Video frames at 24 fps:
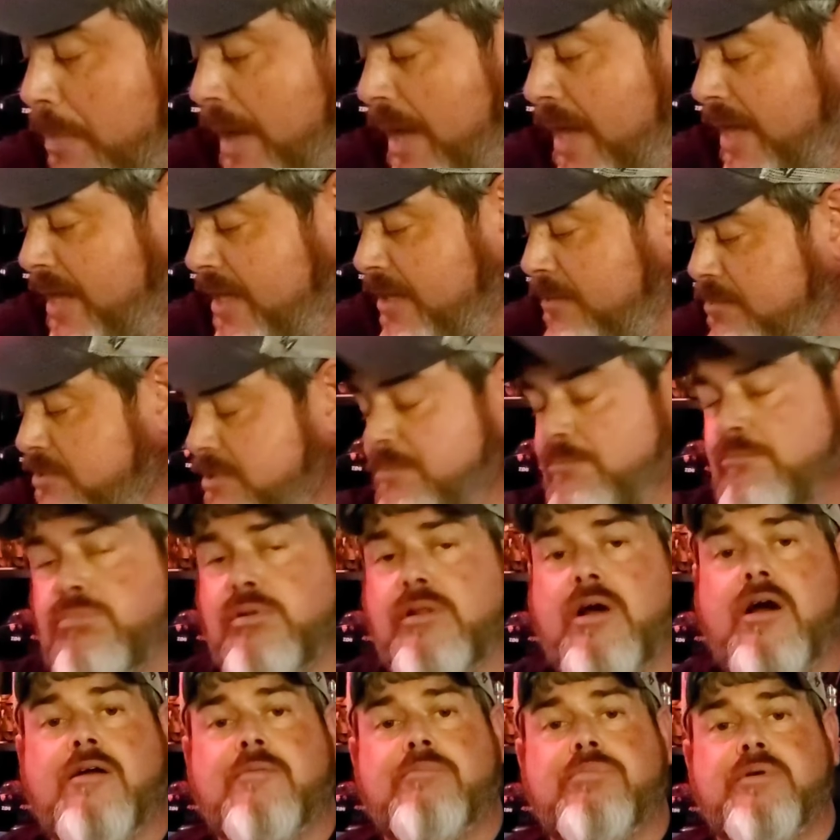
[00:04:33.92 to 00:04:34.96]
Babes, and
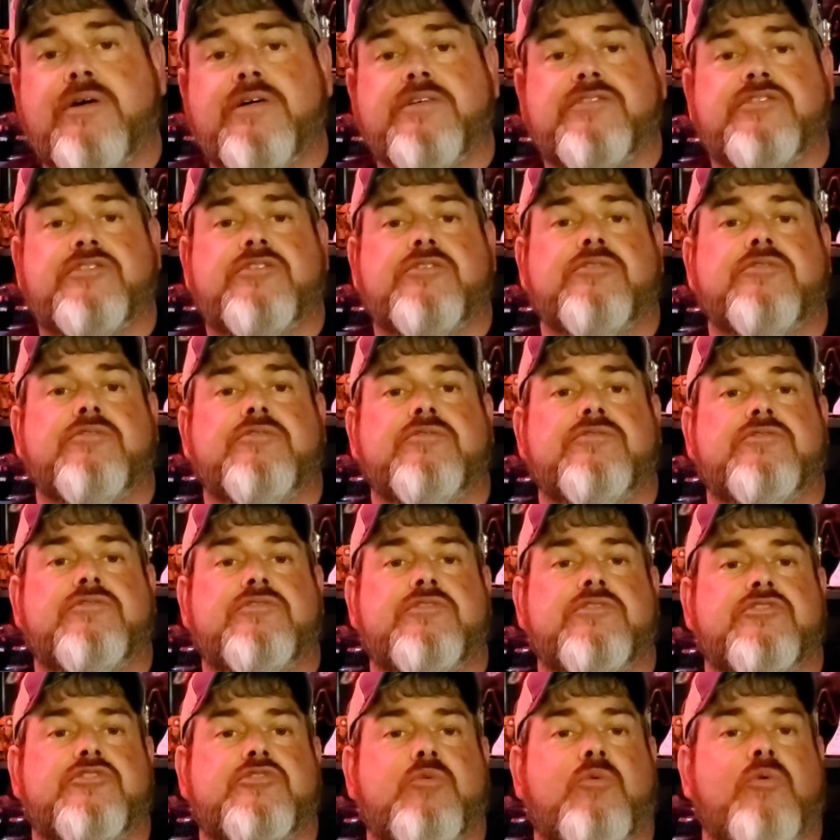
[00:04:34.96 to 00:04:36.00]
Blockbusters:
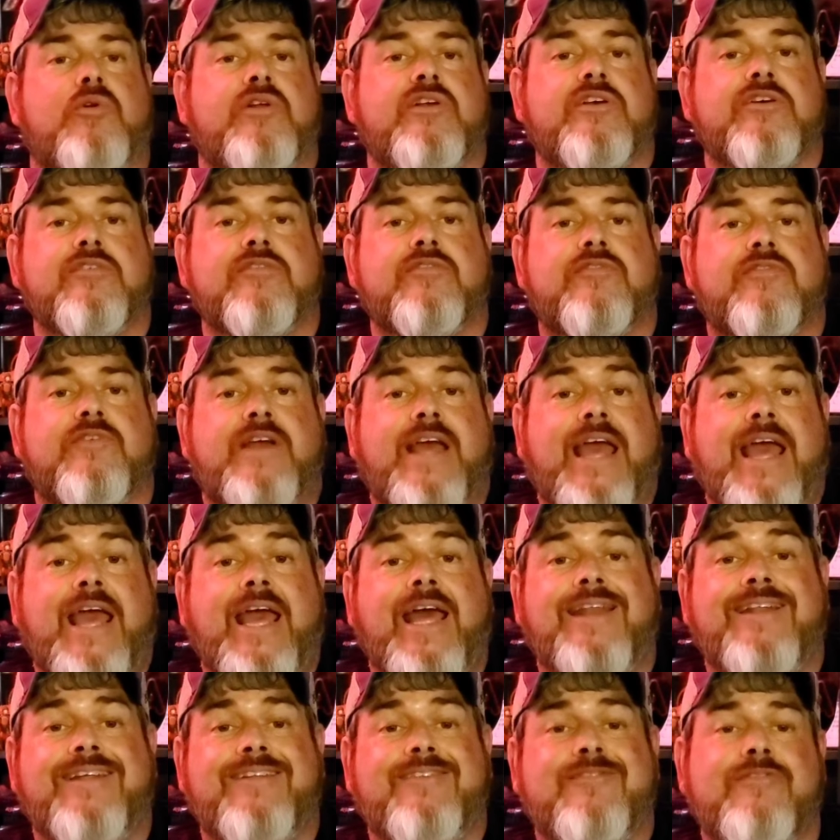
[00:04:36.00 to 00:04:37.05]
The Story of
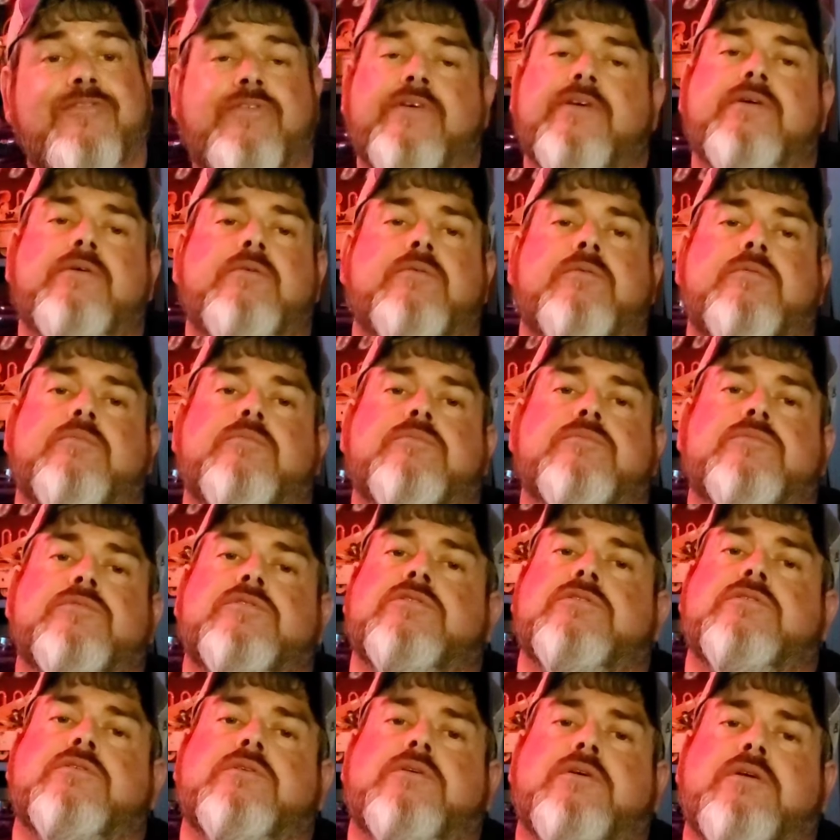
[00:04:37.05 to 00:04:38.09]
Cannon
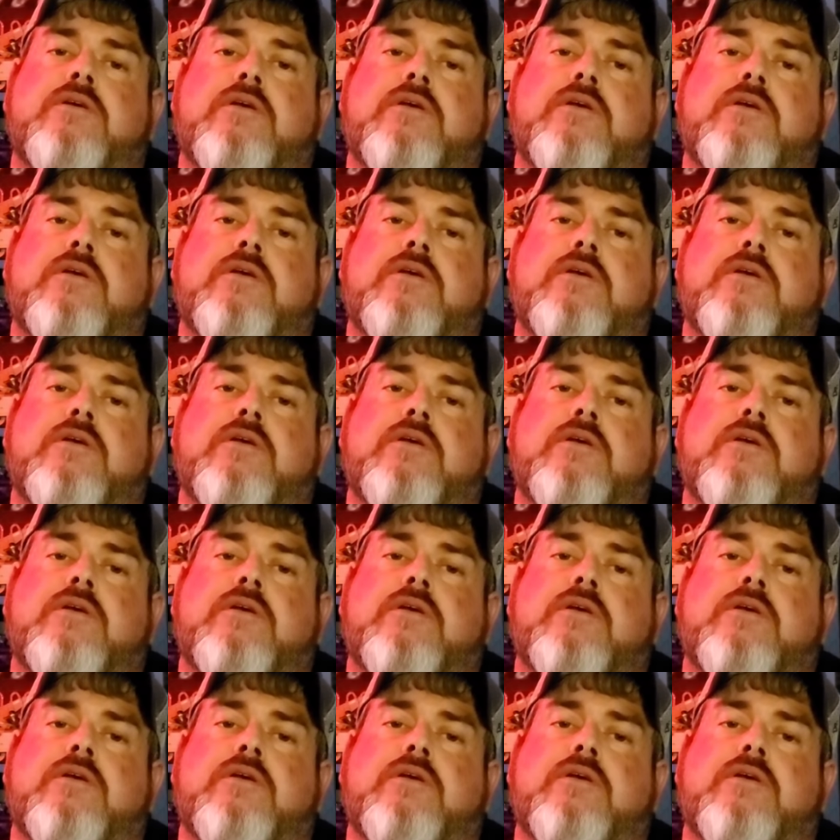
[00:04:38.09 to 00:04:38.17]
Films.